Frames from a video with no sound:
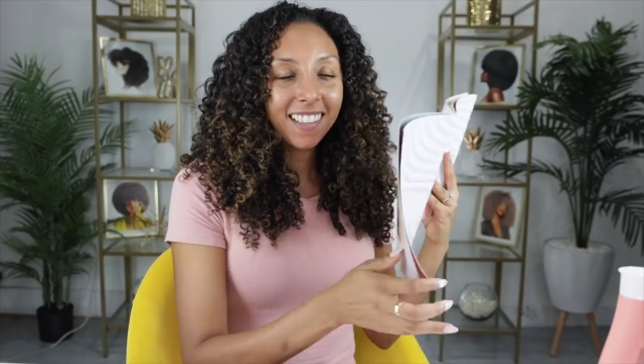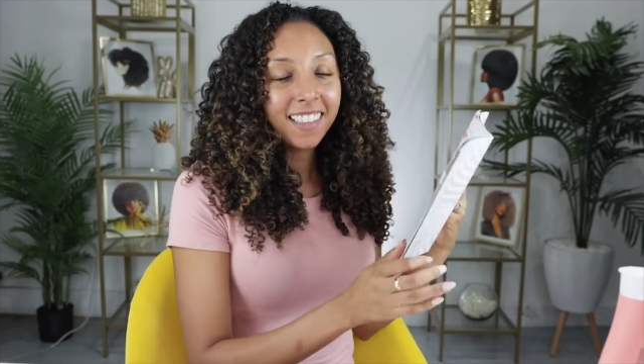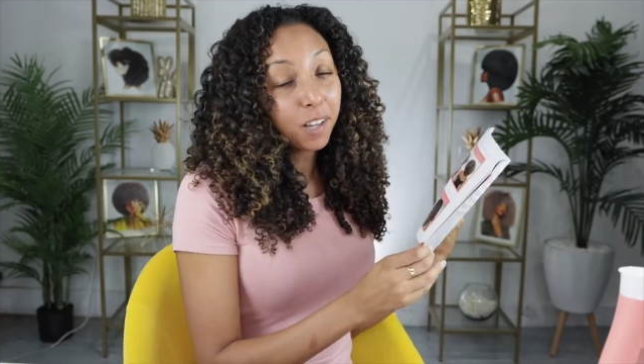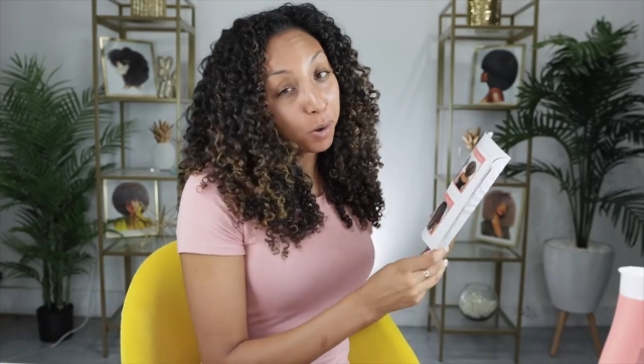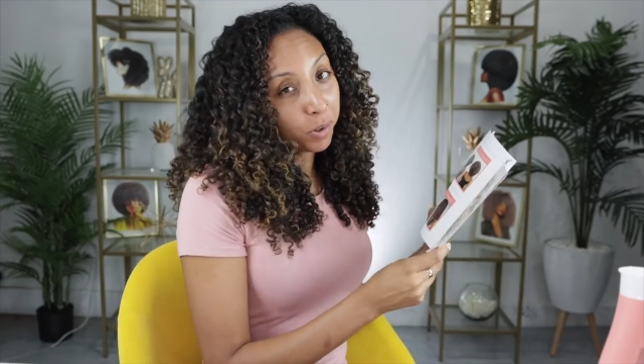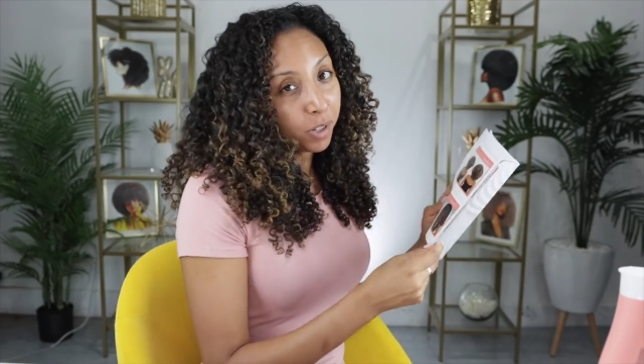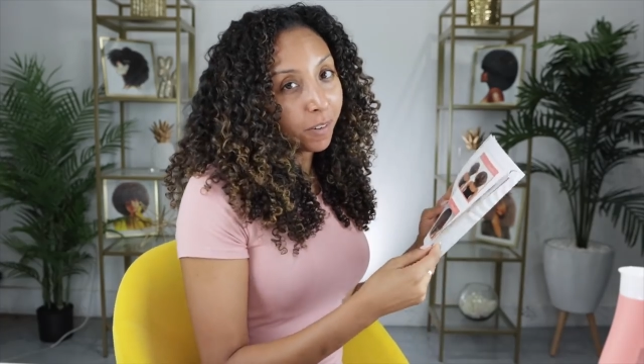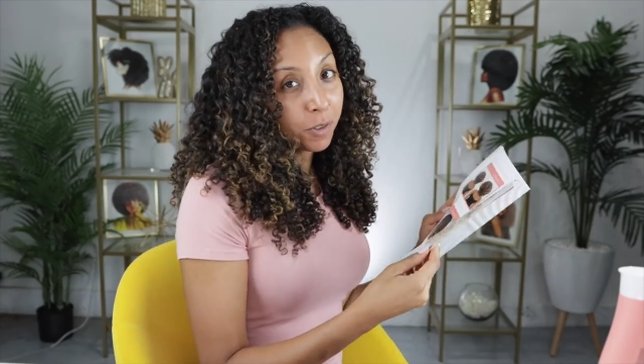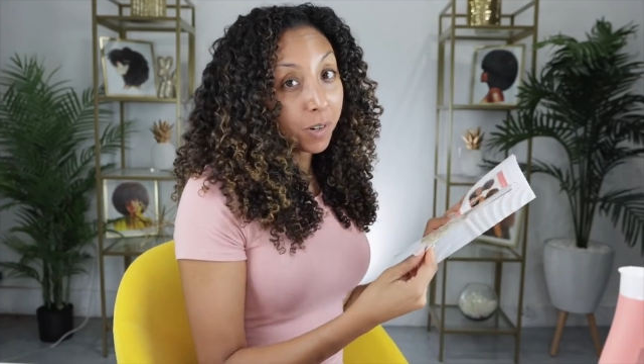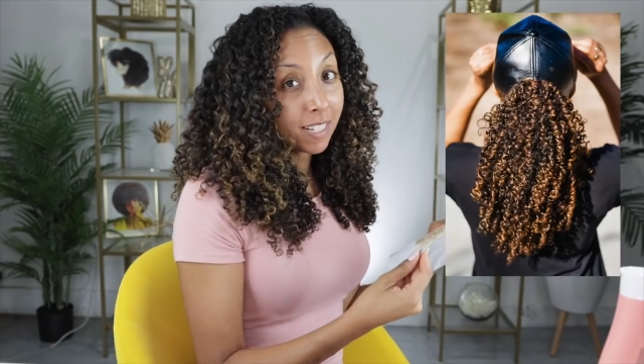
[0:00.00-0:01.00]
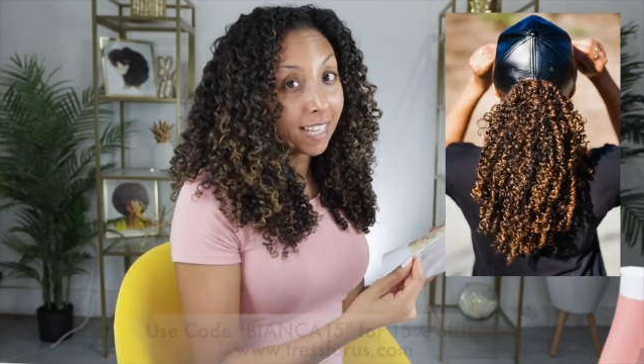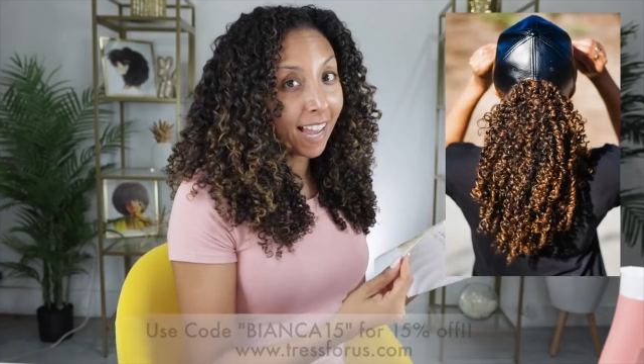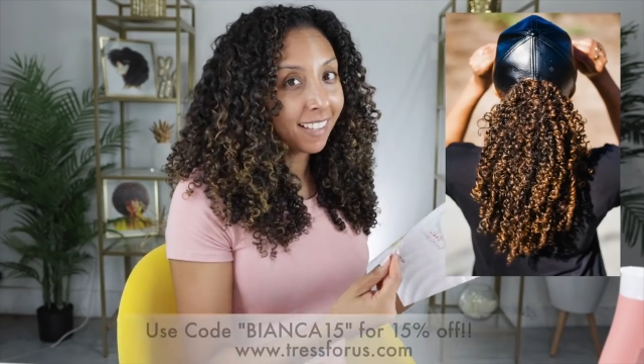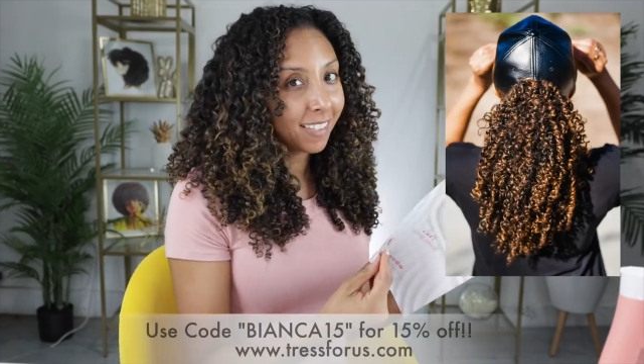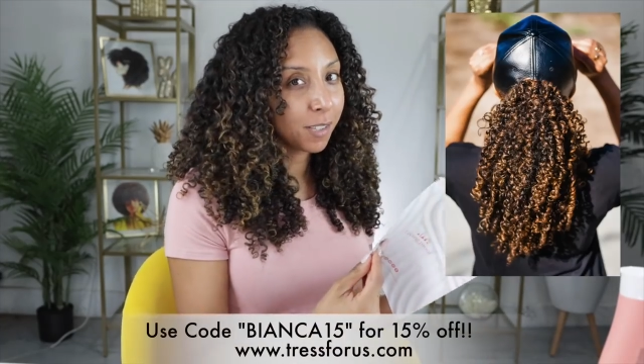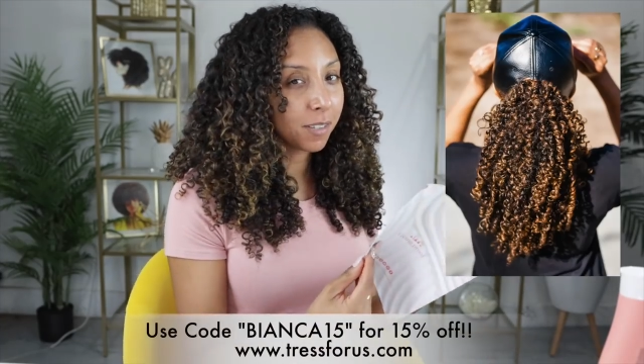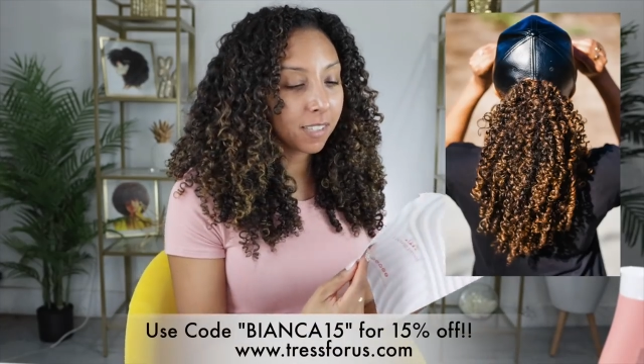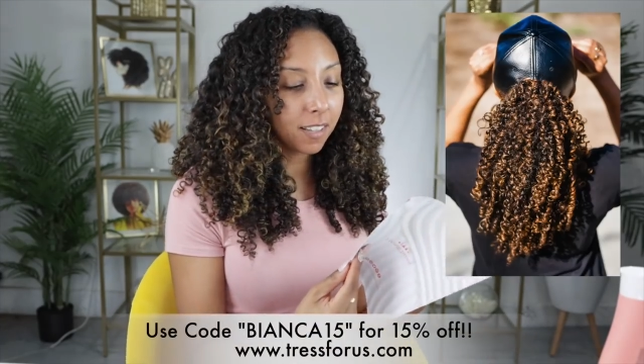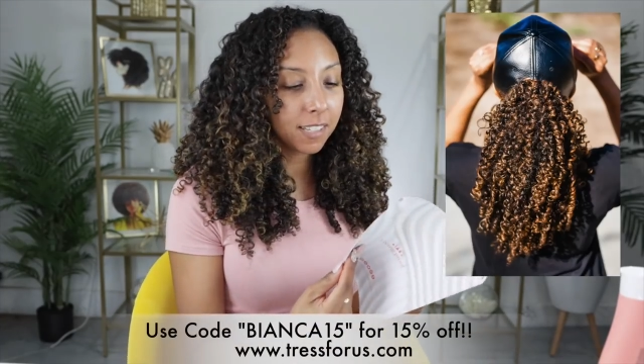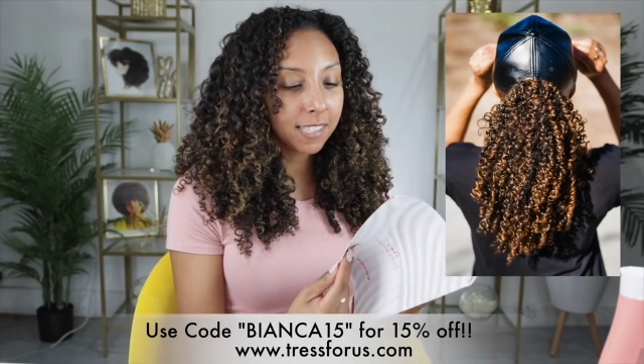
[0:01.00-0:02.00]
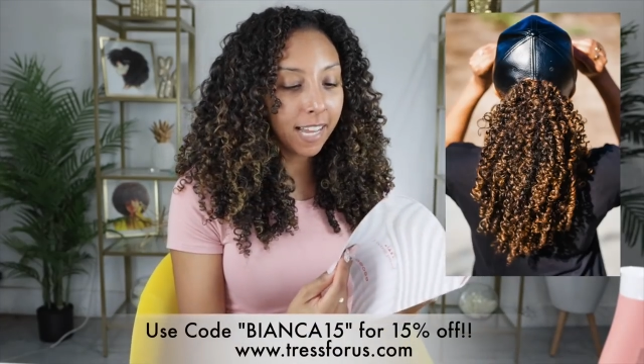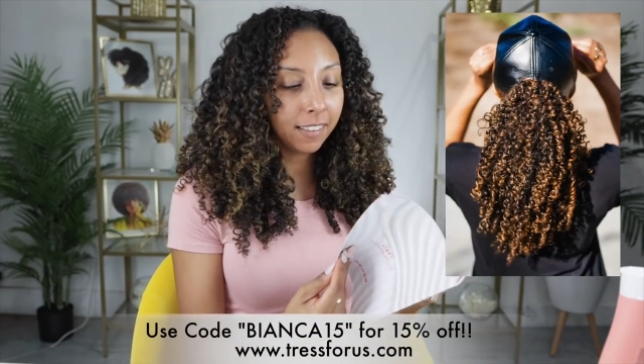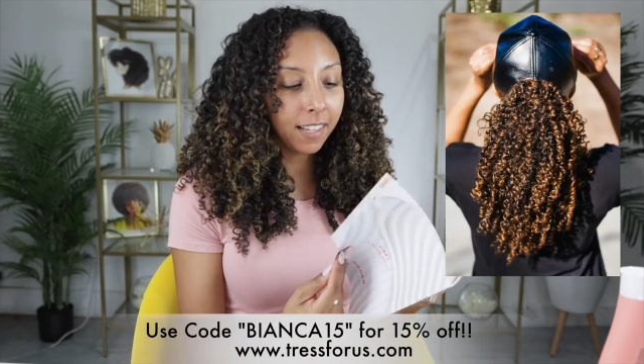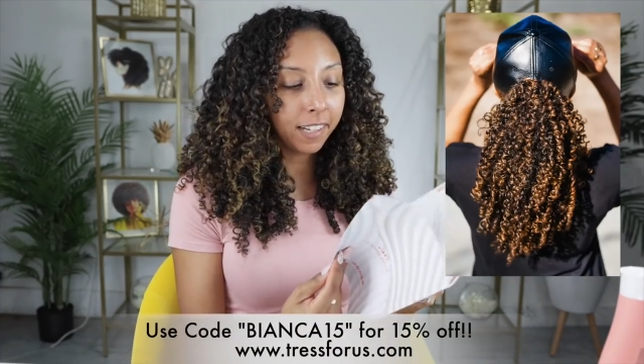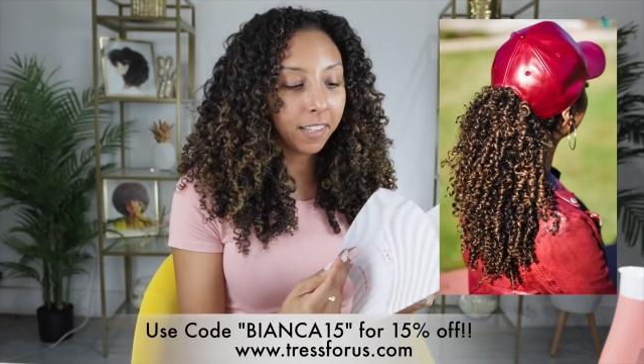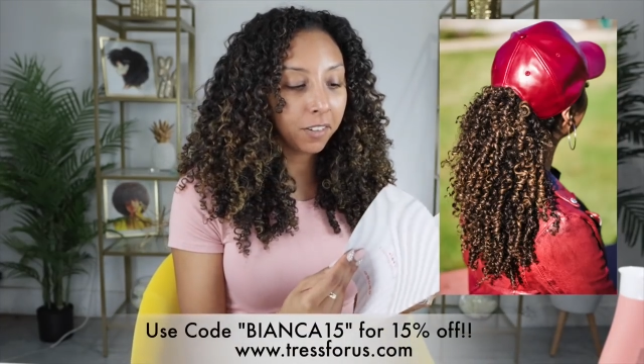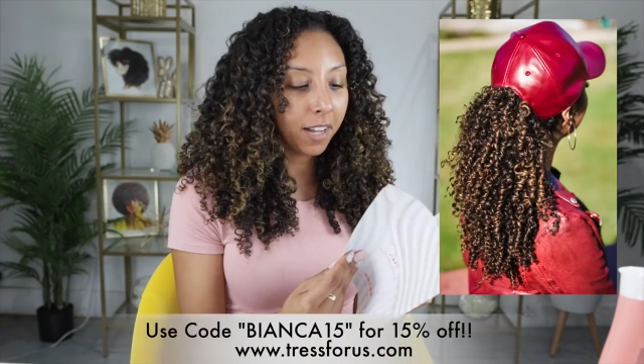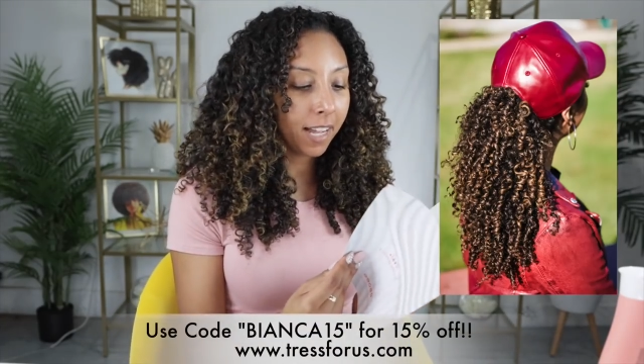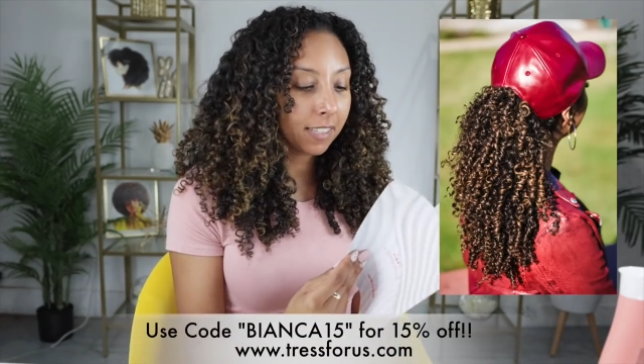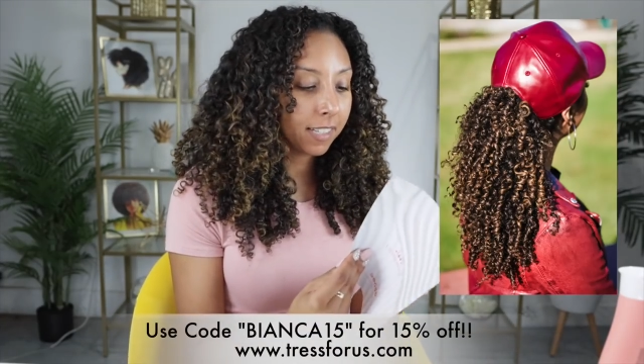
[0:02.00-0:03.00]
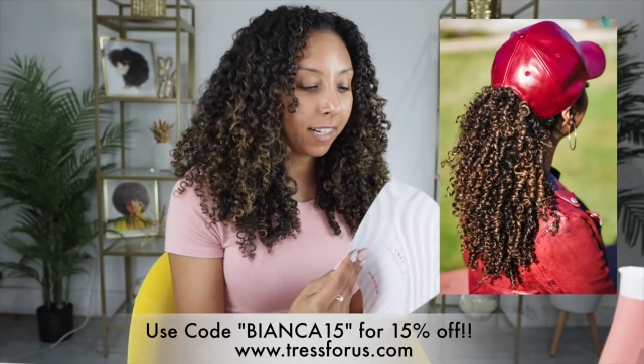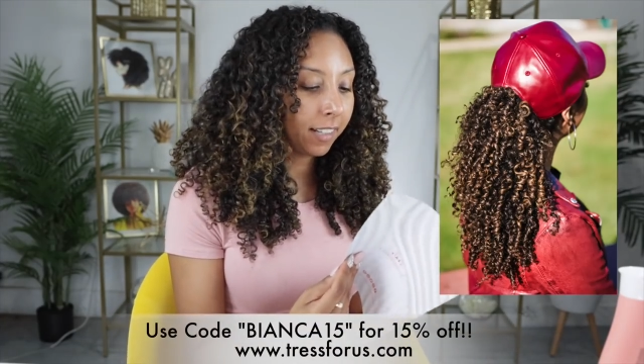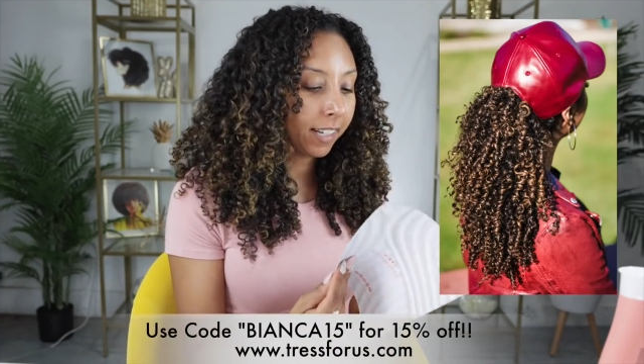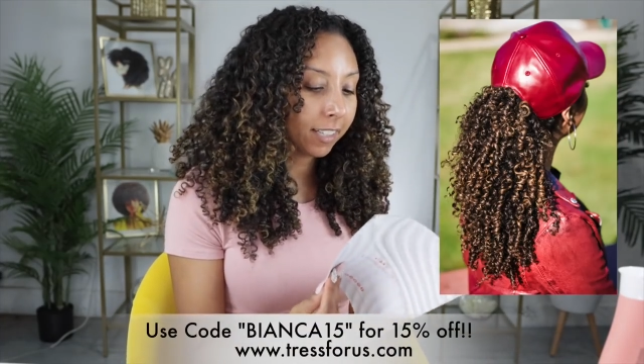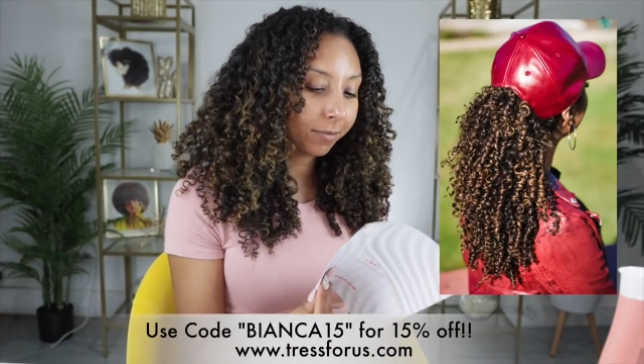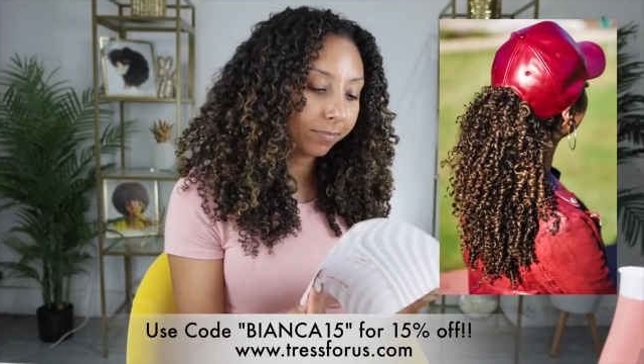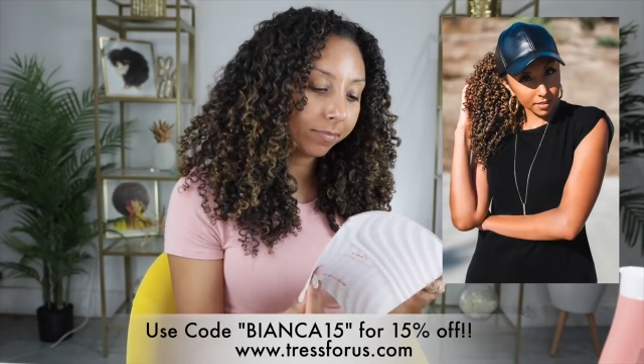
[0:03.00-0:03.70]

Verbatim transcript: the owner of Tress Hats, those satin lined leather hats that I like.